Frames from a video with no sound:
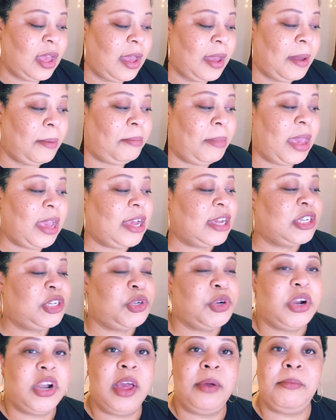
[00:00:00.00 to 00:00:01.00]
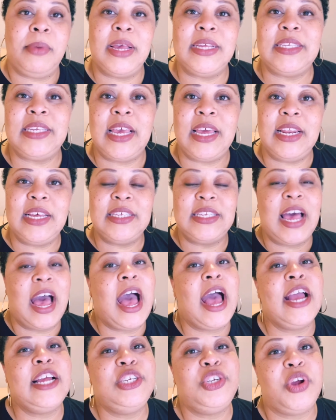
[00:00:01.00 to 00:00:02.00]
making sure that my skin is
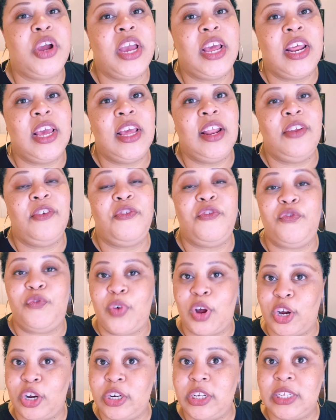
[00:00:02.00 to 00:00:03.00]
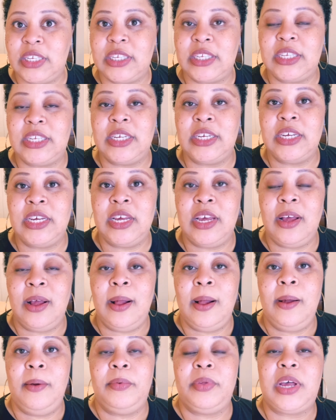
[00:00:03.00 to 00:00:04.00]
hydrated first,
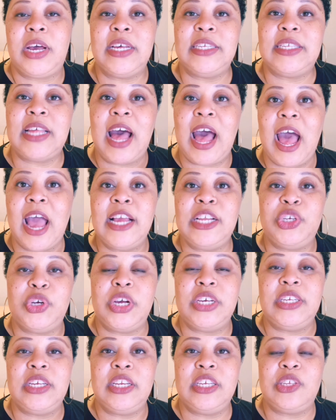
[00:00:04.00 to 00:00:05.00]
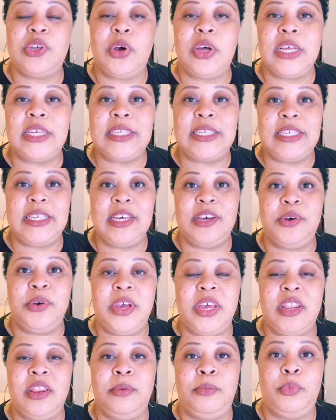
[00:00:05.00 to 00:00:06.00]
because the hydration is going to seal
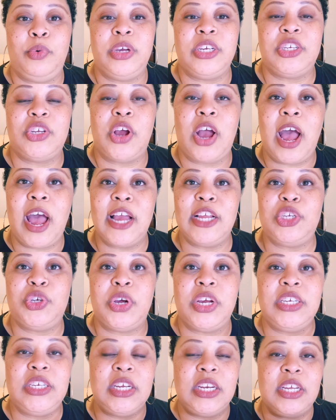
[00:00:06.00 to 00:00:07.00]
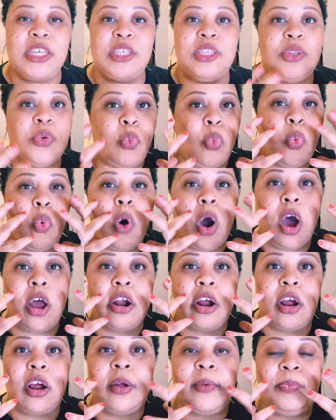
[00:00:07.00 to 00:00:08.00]
in the moisture. Hydration is the
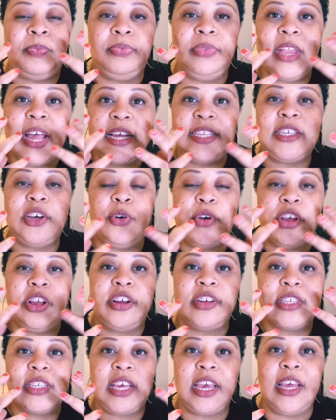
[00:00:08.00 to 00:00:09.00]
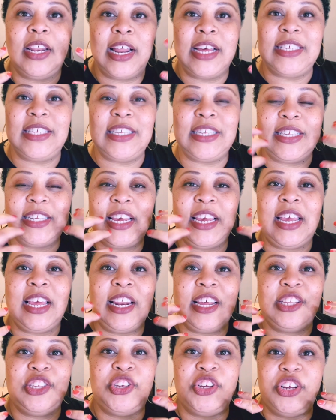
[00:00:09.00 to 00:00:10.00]
water that's on your skin, that's sinking
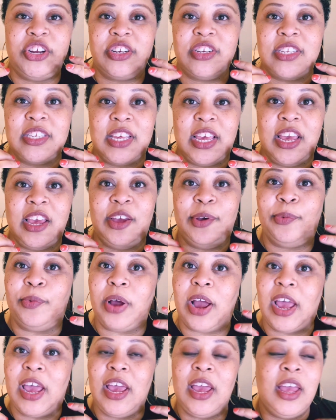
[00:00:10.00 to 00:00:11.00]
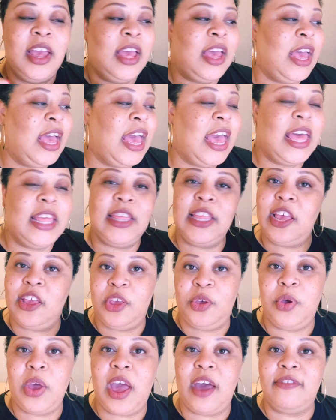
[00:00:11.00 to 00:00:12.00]
into your skin, right? And then
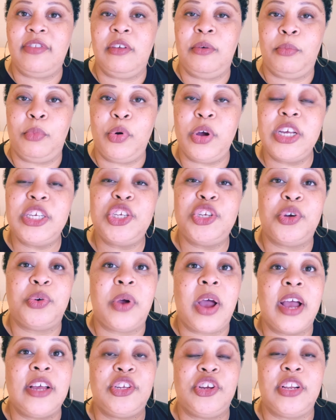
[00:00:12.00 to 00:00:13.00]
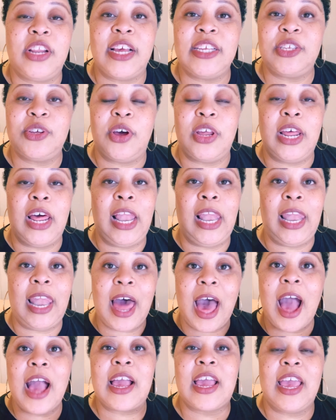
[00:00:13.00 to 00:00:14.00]
you have the moisturizer that's going to
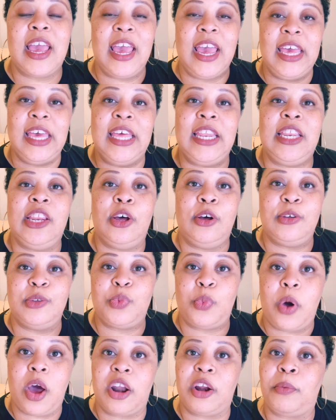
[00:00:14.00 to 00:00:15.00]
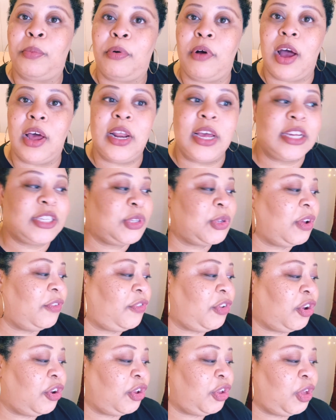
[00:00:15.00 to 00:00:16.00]
lock in those water products. So if
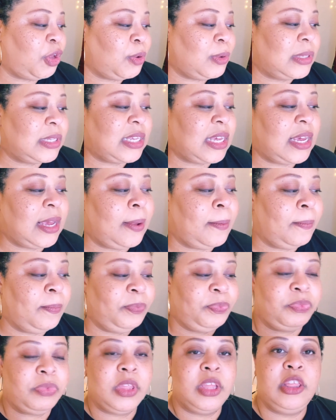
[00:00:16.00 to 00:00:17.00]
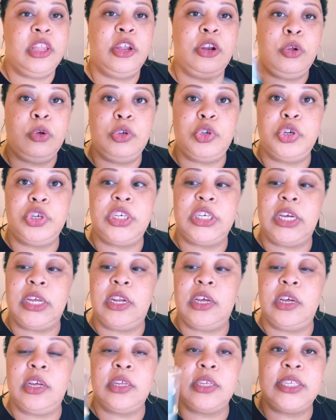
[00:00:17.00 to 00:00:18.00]
you're using the
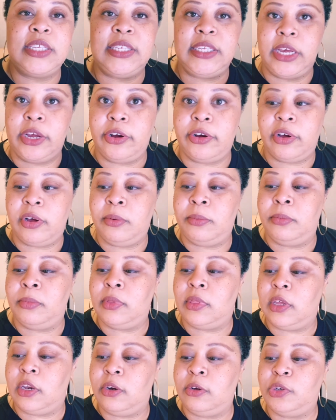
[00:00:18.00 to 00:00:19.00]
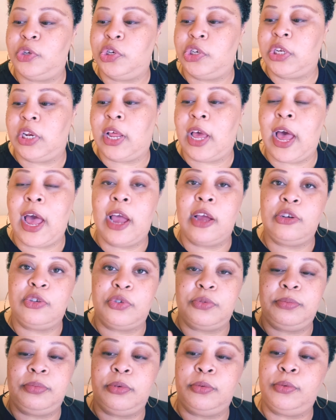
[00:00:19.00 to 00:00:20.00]
Neutrogena serum, the Neutrogena Hydro
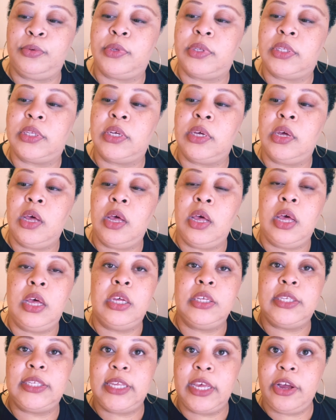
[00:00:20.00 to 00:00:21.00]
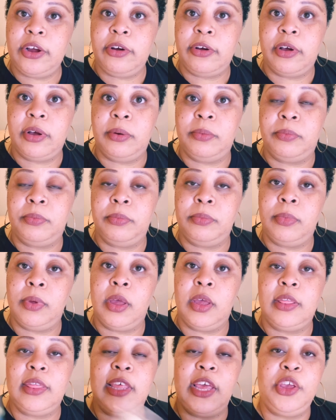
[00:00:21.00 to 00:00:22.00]
Boost serum,
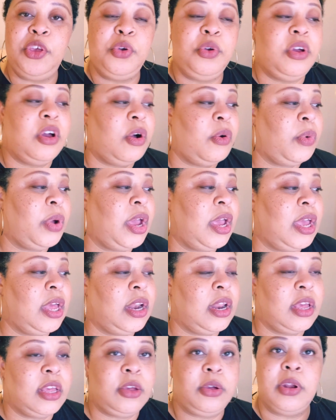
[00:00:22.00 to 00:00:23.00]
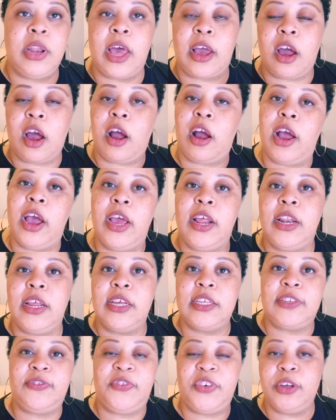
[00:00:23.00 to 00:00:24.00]
then you go in and you're like, all right,
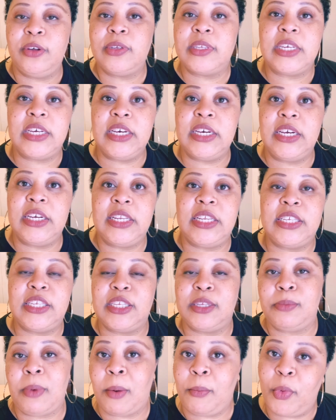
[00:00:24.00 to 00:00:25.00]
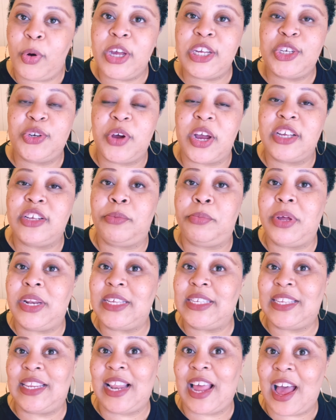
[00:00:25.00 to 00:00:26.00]
this feels good. This is my moisturizer, but
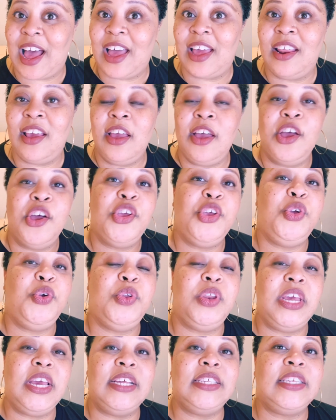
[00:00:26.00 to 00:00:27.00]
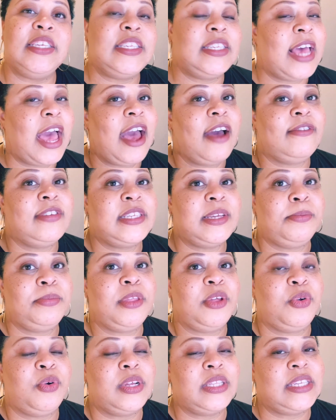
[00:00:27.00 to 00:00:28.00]
it's not. You need to have
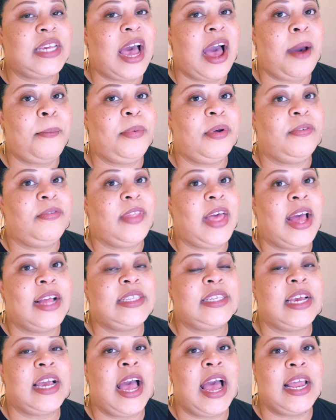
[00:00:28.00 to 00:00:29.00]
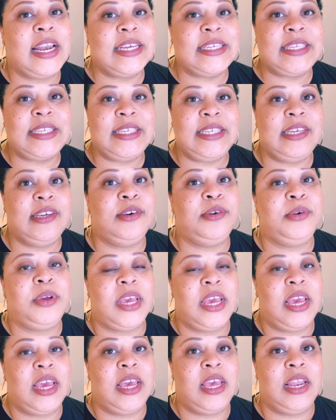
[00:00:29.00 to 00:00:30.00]
something on top of that to kind of seal
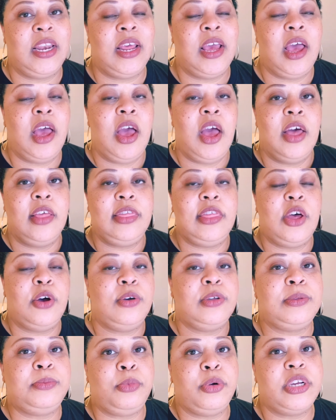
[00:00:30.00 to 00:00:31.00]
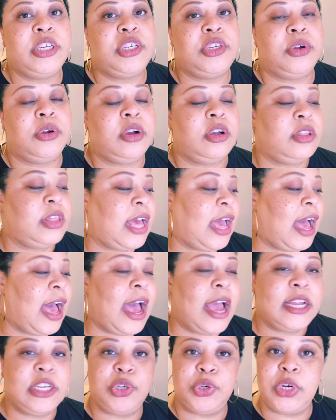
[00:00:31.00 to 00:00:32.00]
in those moisture or uh, that
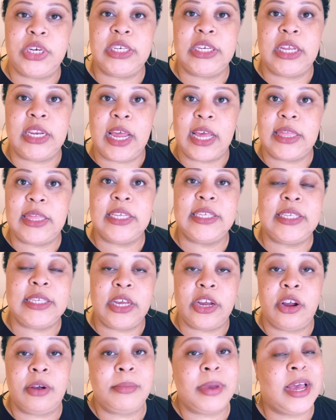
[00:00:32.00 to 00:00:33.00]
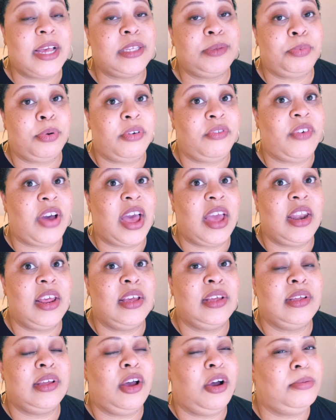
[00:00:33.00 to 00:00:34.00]
hydration that the serum has
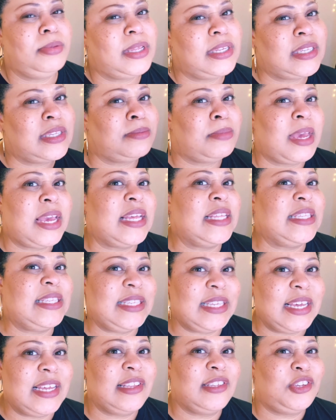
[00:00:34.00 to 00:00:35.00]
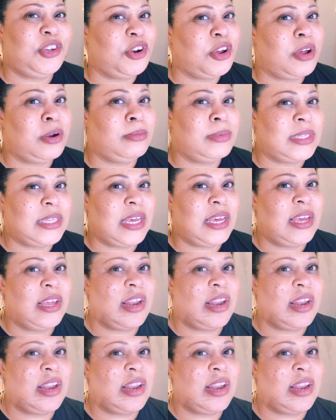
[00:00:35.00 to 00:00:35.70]
provided. Hope this is making sense. You know what I'm saying?